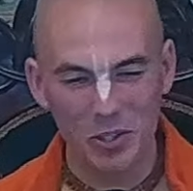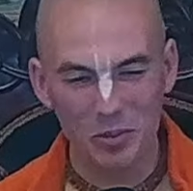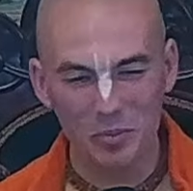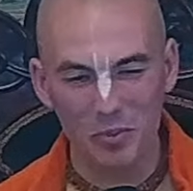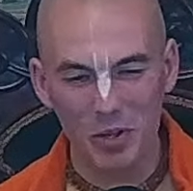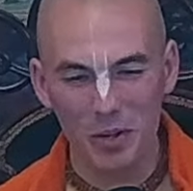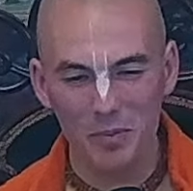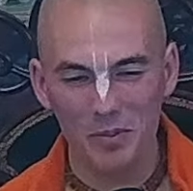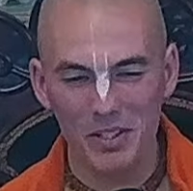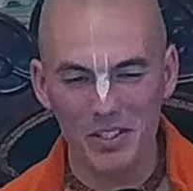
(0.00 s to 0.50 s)

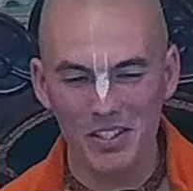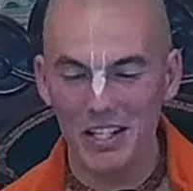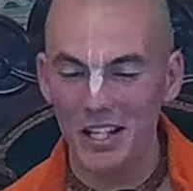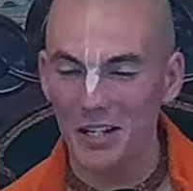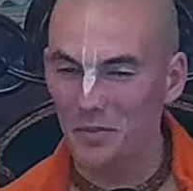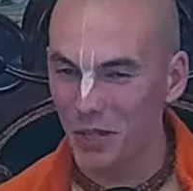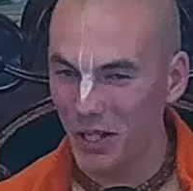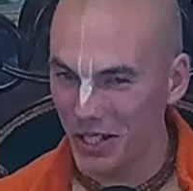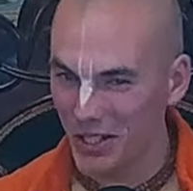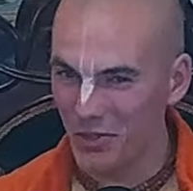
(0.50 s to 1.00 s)
Srila Prabhupada
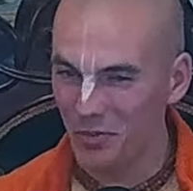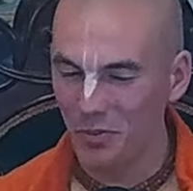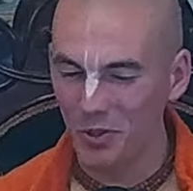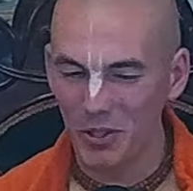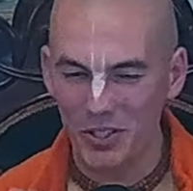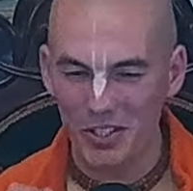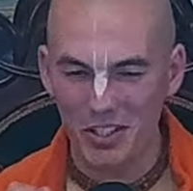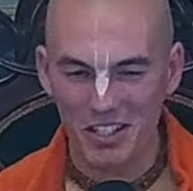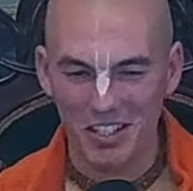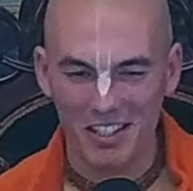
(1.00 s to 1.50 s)
said about his
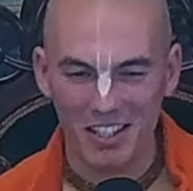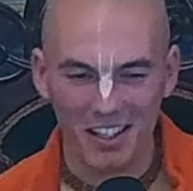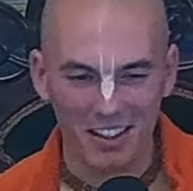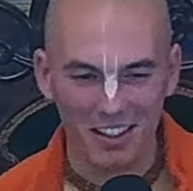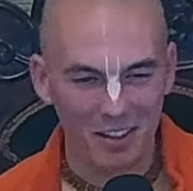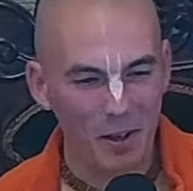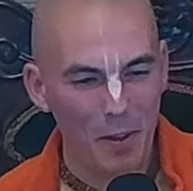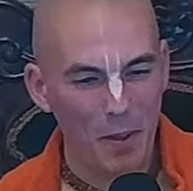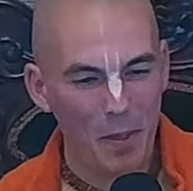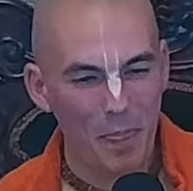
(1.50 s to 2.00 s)
books, he
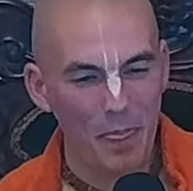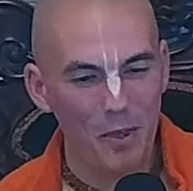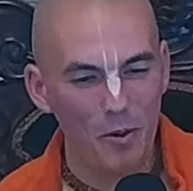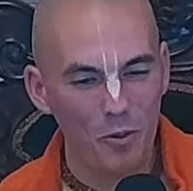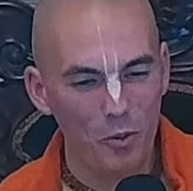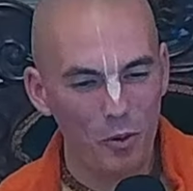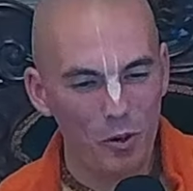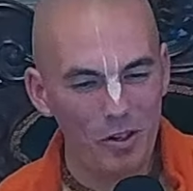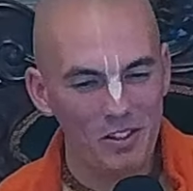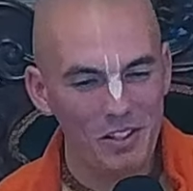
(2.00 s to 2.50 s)
said,
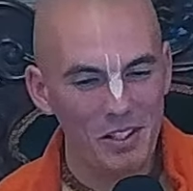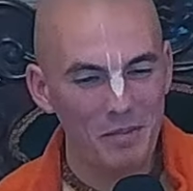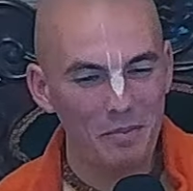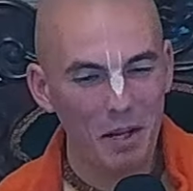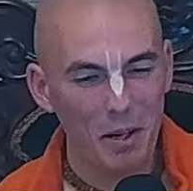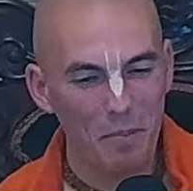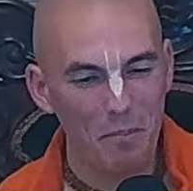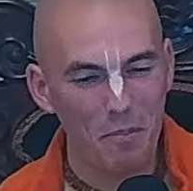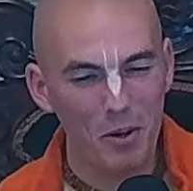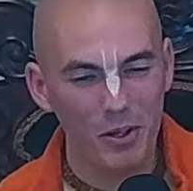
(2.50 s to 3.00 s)
the words
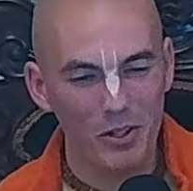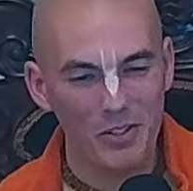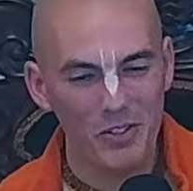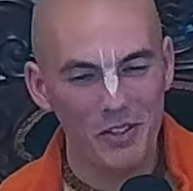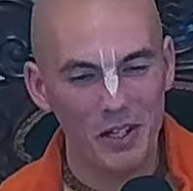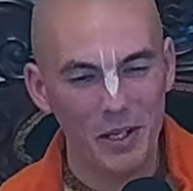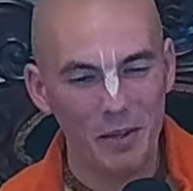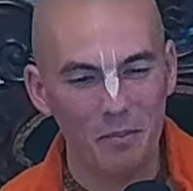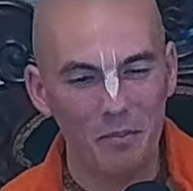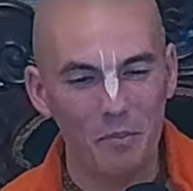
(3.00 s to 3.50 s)
in my
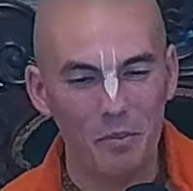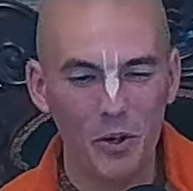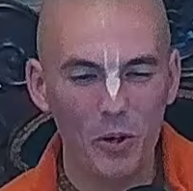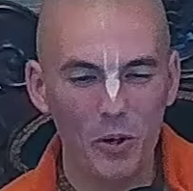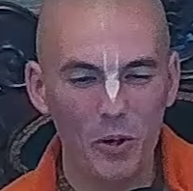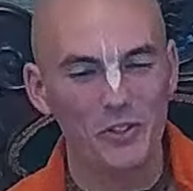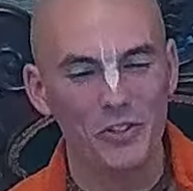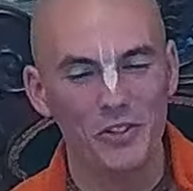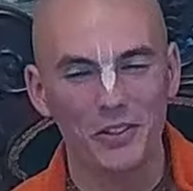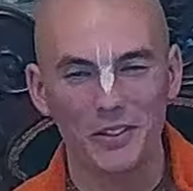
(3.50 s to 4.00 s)
books are
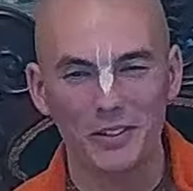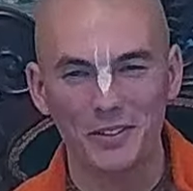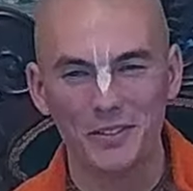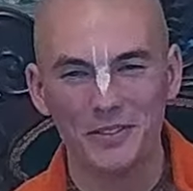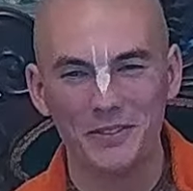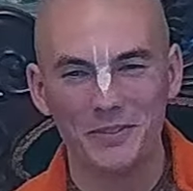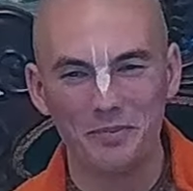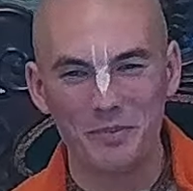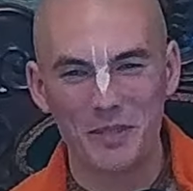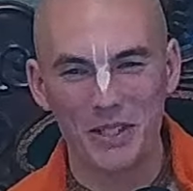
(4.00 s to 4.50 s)
ambrosial,
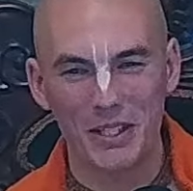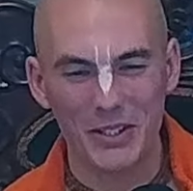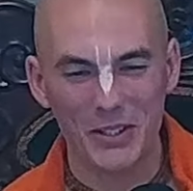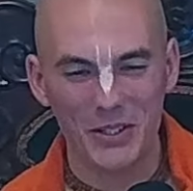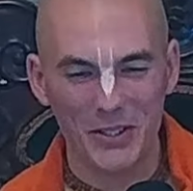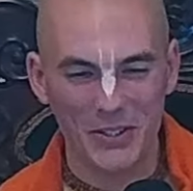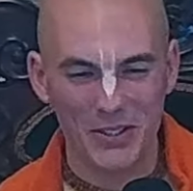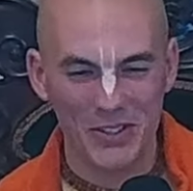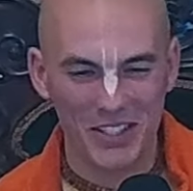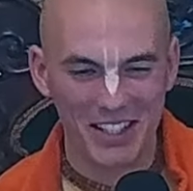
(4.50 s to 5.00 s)

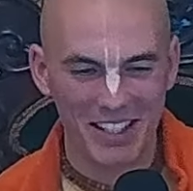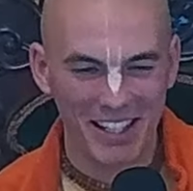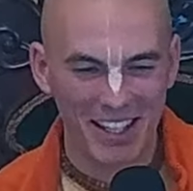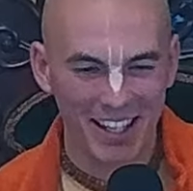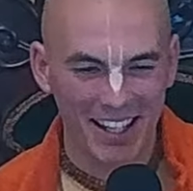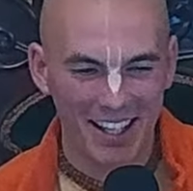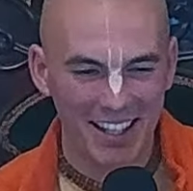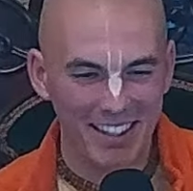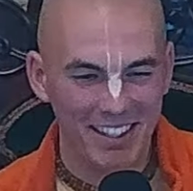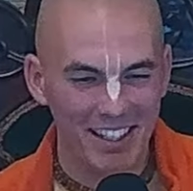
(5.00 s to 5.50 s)
because
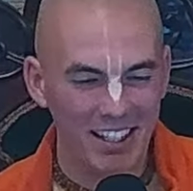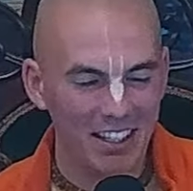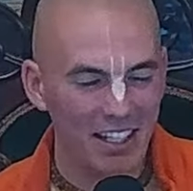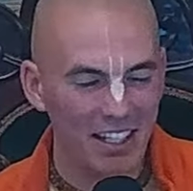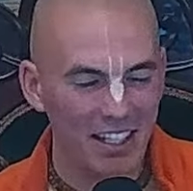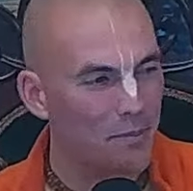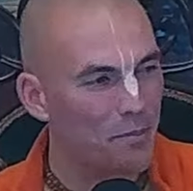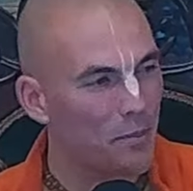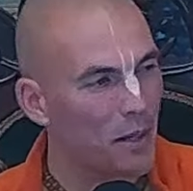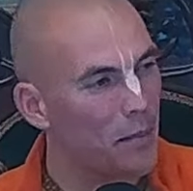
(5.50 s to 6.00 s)

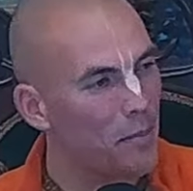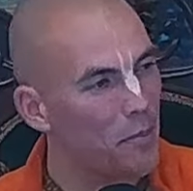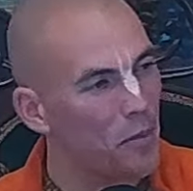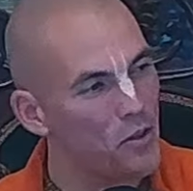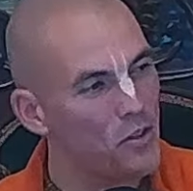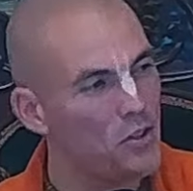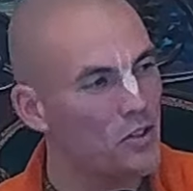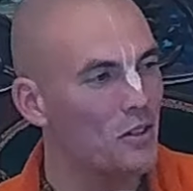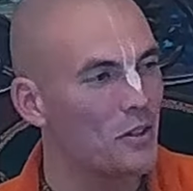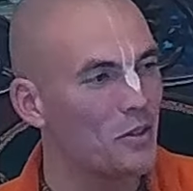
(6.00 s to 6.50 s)
they're not my
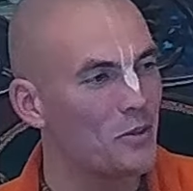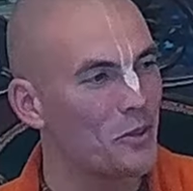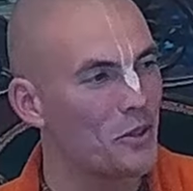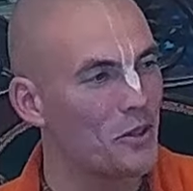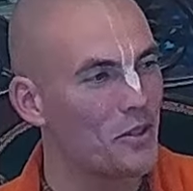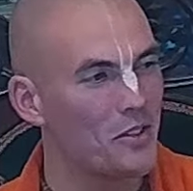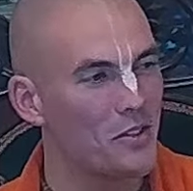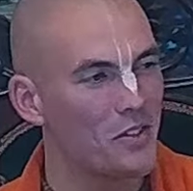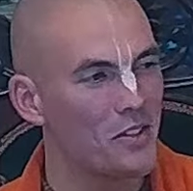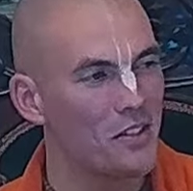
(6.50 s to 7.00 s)
personal
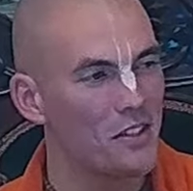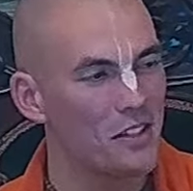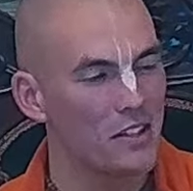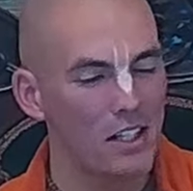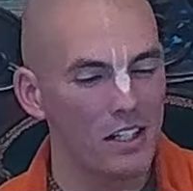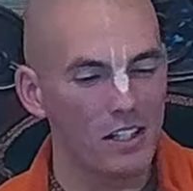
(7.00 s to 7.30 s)
words.